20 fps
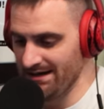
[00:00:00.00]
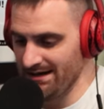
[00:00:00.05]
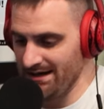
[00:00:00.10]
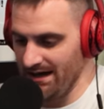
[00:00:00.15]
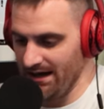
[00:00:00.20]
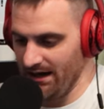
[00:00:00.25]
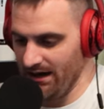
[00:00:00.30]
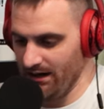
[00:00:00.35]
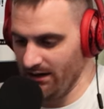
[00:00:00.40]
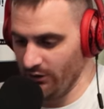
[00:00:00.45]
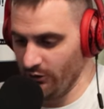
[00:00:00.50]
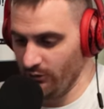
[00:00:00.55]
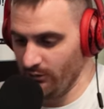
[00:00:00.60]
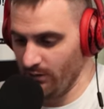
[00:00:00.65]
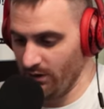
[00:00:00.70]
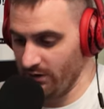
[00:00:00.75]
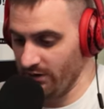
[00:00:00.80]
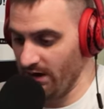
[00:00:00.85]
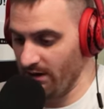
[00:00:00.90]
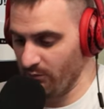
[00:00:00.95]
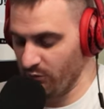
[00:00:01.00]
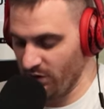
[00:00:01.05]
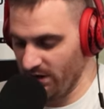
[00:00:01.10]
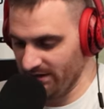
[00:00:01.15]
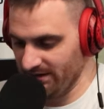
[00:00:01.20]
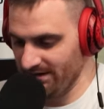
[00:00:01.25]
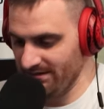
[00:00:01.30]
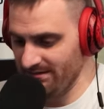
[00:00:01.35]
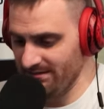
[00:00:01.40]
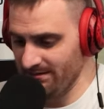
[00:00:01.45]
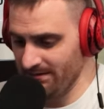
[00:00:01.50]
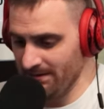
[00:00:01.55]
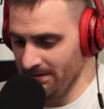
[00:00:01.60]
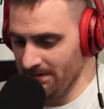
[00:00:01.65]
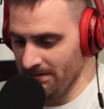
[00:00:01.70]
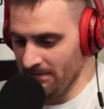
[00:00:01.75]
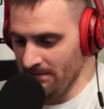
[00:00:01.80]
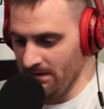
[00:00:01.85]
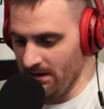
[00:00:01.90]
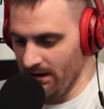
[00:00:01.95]
uh, who are not pregnant.
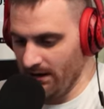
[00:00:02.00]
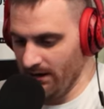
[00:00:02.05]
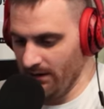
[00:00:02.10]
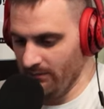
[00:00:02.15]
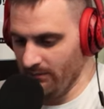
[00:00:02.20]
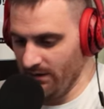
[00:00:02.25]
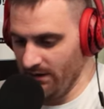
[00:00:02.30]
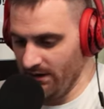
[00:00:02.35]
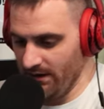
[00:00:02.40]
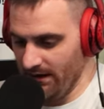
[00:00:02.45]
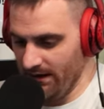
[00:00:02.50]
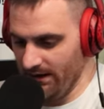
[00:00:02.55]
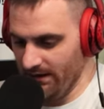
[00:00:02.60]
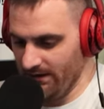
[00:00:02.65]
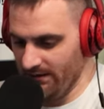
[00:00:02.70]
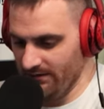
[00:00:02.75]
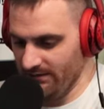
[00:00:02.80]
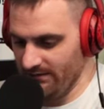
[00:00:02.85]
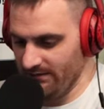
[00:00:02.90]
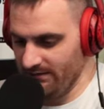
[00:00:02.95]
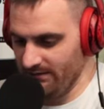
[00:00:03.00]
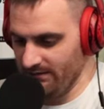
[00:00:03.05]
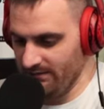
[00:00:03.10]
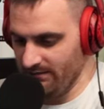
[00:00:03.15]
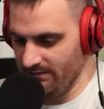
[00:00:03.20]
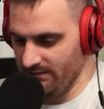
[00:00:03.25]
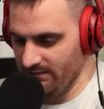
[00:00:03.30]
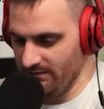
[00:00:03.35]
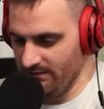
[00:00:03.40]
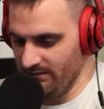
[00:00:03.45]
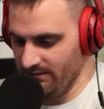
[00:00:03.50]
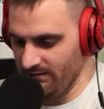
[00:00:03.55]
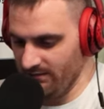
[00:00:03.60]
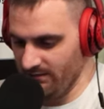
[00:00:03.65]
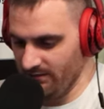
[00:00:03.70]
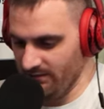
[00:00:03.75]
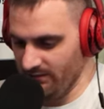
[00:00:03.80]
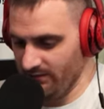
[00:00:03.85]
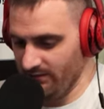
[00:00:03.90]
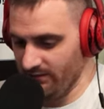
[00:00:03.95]
Um, and
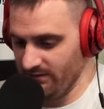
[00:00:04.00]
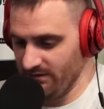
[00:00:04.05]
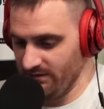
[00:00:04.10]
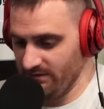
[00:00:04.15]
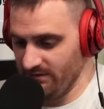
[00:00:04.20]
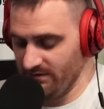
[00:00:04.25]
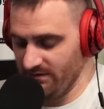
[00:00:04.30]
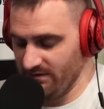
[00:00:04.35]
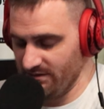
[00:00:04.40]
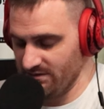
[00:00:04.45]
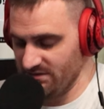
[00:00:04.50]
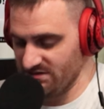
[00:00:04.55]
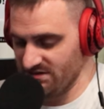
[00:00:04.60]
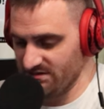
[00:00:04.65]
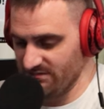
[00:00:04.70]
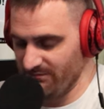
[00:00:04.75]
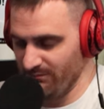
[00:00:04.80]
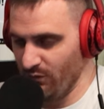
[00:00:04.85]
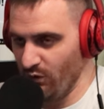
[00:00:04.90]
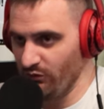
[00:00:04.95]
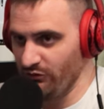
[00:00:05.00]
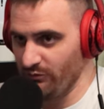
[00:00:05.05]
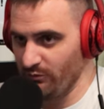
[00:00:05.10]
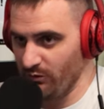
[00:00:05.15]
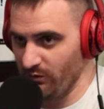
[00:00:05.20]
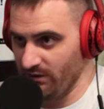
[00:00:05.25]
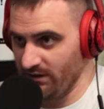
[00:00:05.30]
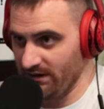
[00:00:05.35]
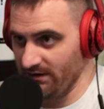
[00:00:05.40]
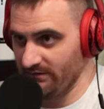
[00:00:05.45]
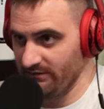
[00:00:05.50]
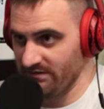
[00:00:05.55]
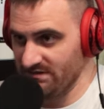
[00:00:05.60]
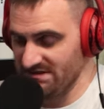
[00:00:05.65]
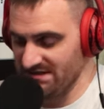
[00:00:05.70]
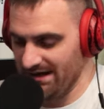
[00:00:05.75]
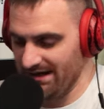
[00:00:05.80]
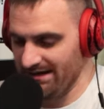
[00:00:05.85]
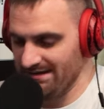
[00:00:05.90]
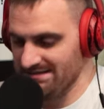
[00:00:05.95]
you, there's multiple kind of
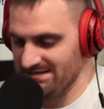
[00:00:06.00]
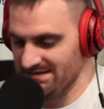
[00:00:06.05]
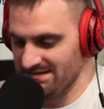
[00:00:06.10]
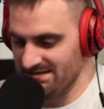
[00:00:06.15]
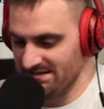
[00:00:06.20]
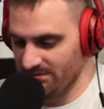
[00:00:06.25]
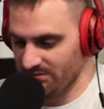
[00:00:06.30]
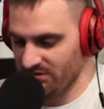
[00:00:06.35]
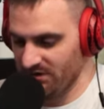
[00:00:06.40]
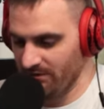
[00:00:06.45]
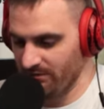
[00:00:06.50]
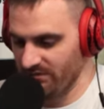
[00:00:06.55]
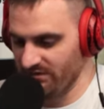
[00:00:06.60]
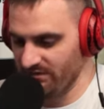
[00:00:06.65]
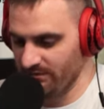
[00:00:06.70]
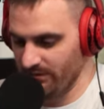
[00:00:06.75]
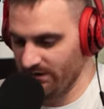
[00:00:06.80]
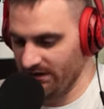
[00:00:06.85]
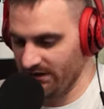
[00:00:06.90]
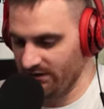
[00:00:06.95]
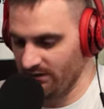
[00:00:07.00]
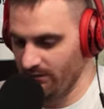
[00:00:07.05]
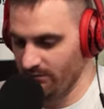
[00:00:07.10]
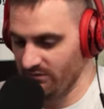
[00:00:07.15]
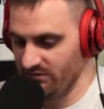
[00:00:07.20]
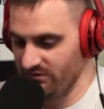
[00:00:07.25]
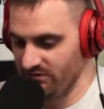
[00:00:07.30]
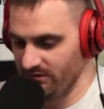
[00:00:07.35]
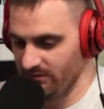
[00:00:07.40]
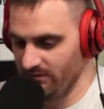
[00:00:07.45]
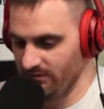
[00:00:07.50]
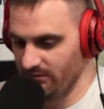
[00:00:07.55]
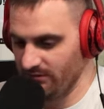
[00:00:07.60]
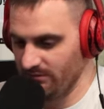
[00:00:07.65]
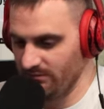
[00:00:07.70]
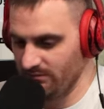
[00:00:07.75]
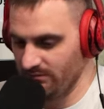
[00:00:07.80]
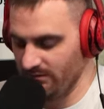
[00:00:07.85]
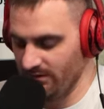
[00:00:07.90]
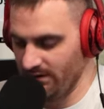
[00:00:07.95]
signs and symptoms when it comes
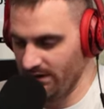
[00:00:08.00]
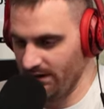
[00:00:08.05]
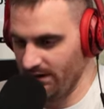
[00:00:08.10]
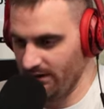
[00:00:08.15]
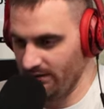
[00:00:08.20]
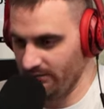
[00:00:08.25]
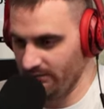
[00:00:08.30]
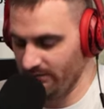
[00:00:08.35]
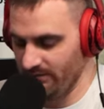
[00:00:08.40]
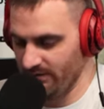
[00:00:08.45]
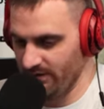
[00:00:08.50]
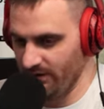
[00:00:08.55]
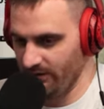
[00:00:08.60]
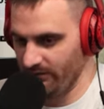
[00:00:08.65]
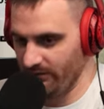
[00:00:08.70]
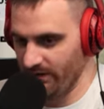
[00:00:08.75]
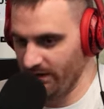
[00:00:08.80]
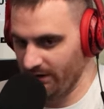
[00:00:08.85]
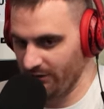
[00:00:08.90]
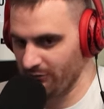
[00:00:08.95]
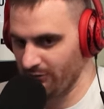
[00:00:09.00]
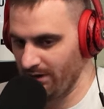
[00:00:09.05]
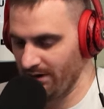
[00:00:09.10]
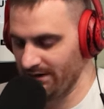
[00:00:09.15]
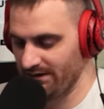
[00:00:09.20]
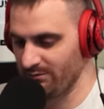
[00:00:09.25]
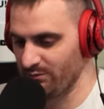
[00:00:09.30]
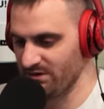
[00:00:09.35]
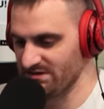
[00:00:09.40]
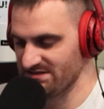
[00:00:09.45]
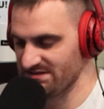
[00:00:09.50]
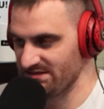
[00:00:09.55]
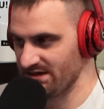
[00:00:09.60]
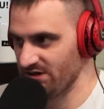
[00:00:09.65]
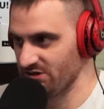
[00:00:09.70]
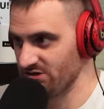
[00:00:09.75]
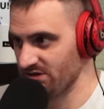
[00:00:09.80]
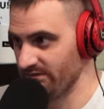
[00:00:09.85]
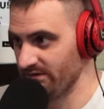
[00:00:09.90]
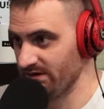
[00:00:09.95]
to uh, you know the chronic
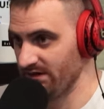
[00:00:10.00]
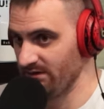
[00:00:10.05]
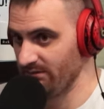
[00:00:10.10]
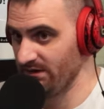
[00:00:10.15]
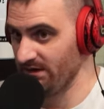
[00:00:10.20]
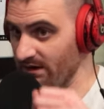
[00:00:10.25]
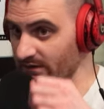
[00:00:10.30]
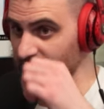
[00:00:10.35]
presentation of anemia.